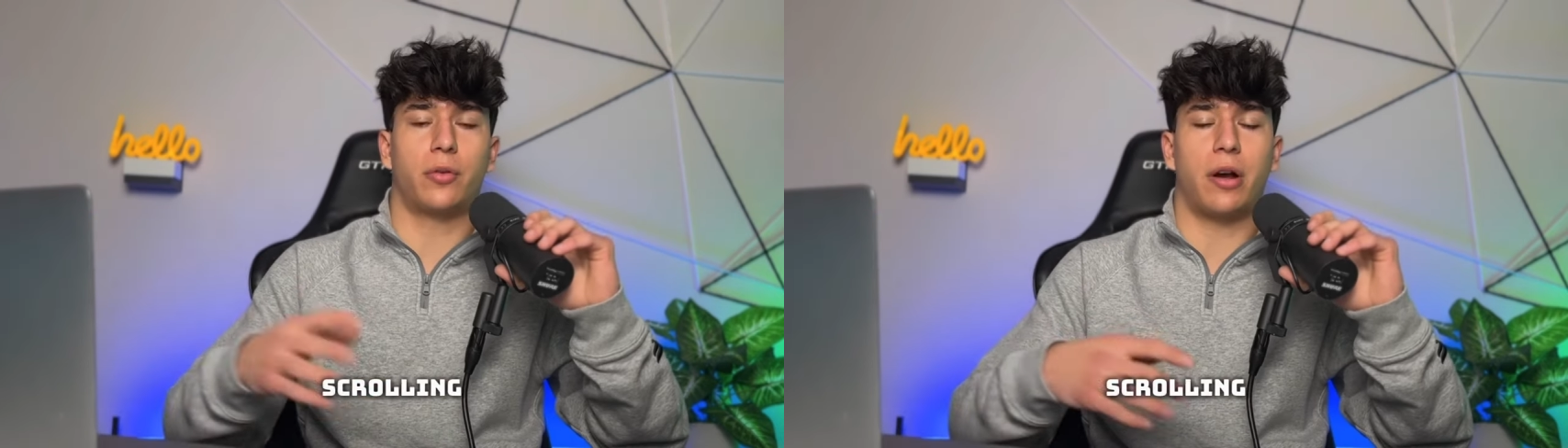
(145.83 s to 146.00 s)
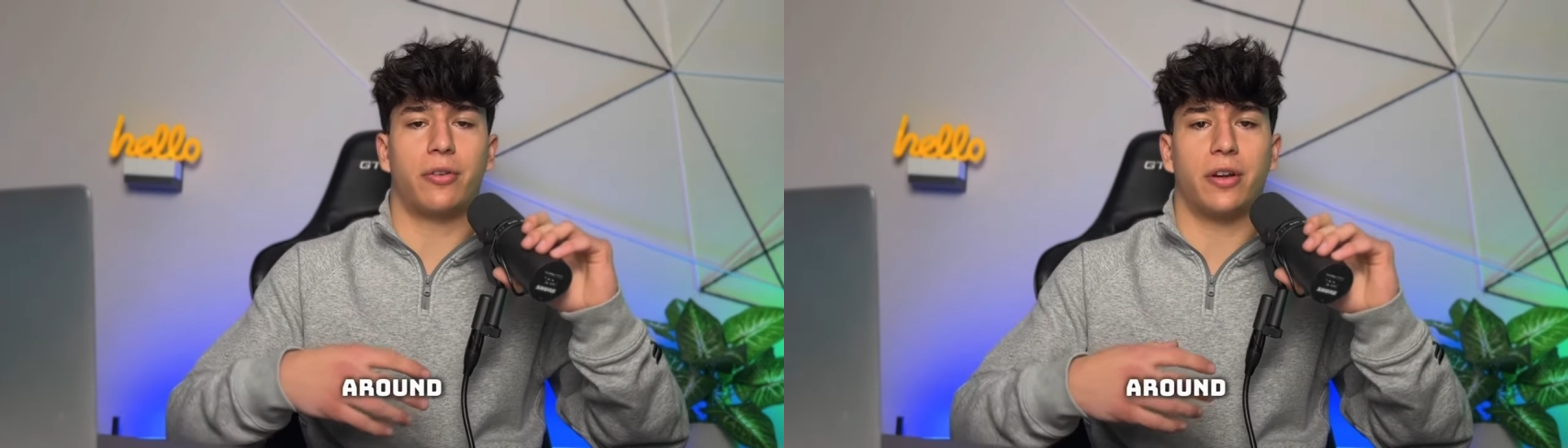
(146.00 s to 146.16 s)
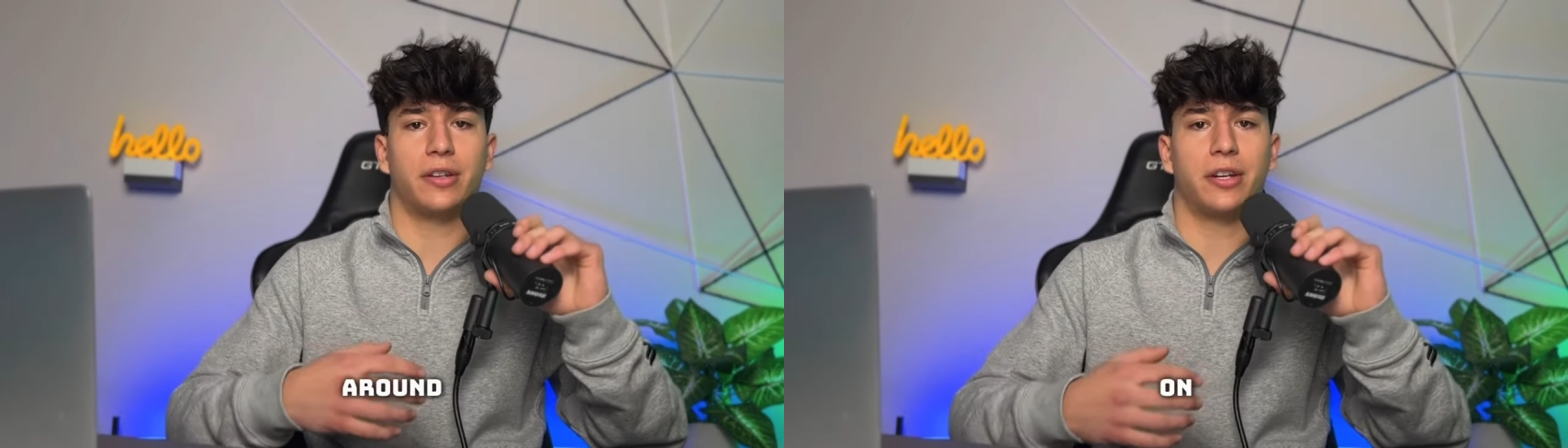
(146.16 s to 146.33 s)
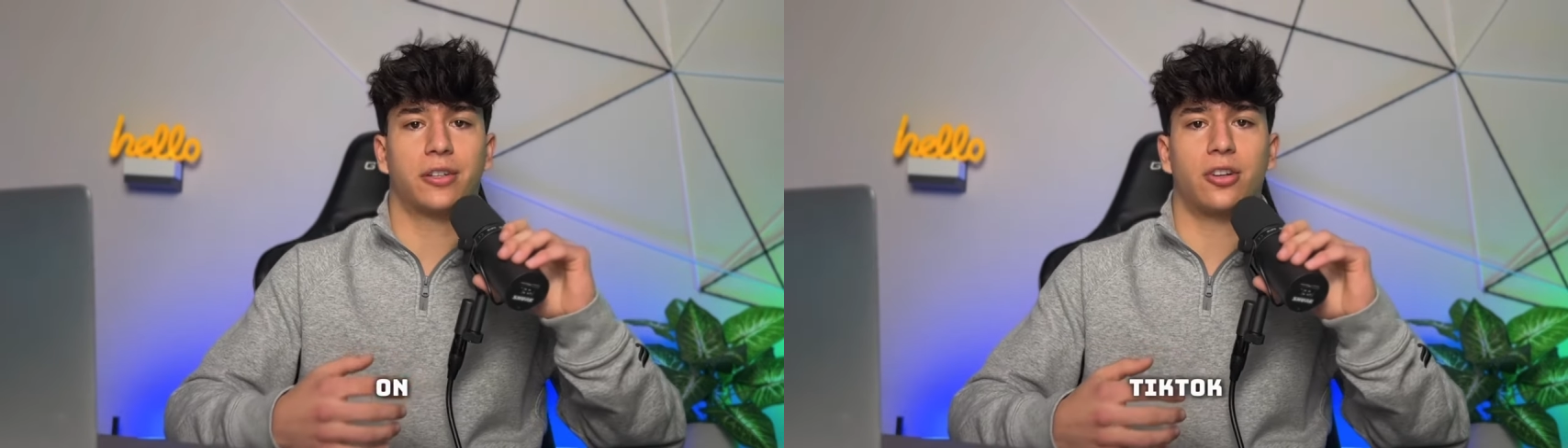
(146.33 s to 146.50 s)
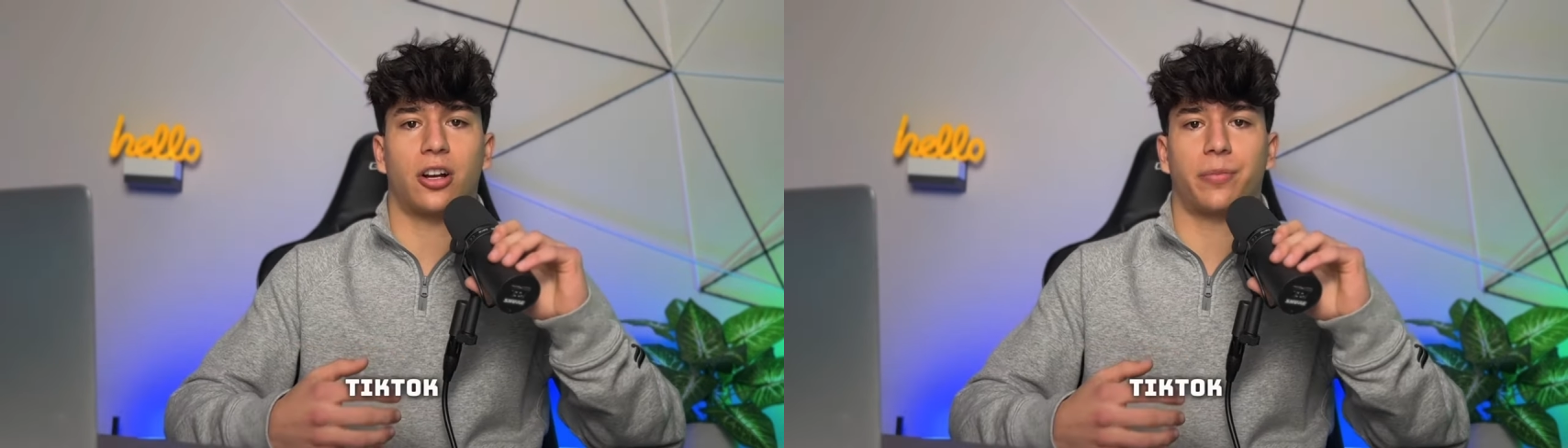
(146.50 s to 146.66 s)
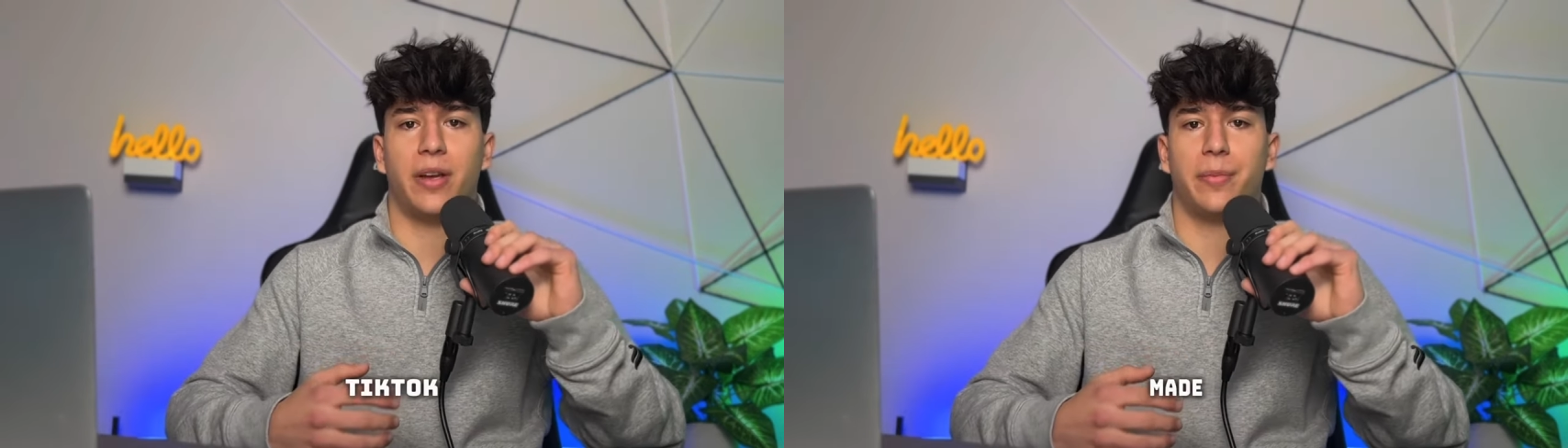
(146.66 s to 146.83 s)
around on
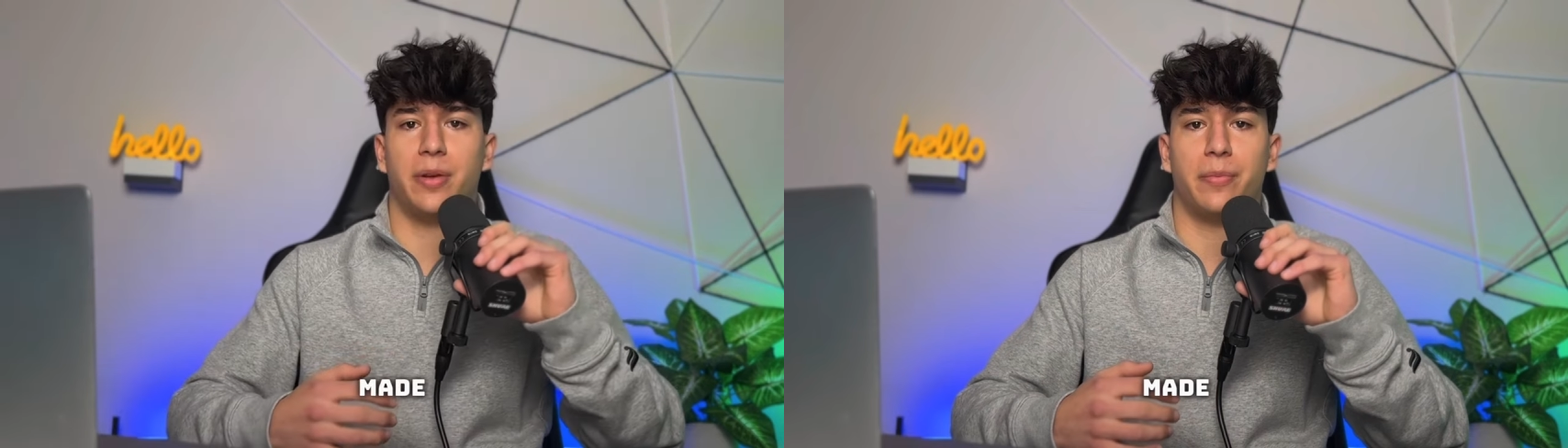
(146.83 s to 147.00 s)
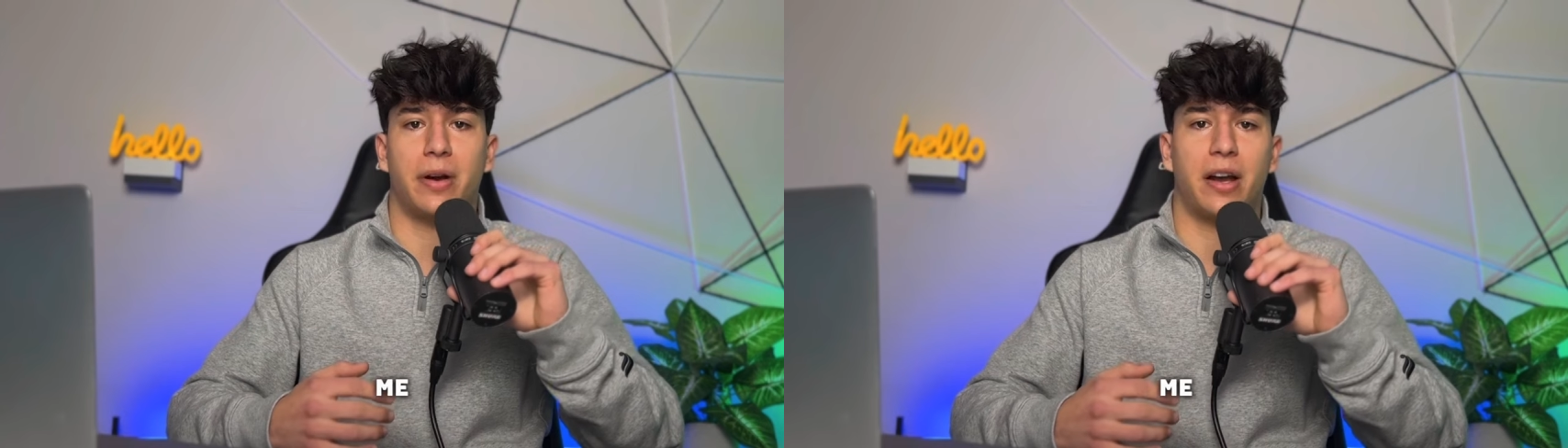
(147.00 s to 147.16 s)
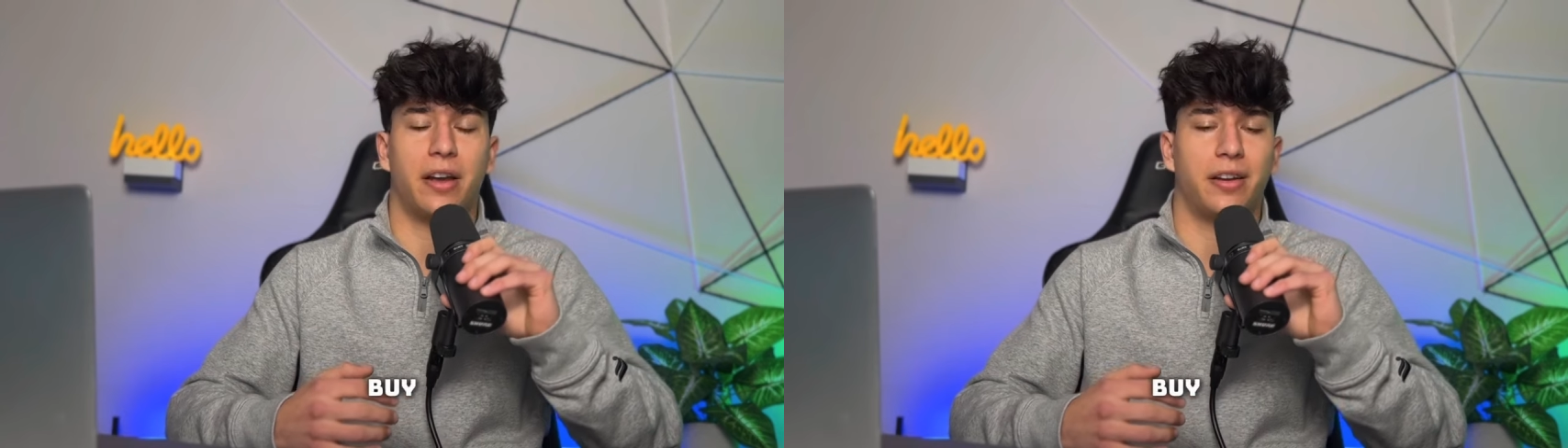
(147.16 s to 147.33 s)
TikTok made me buy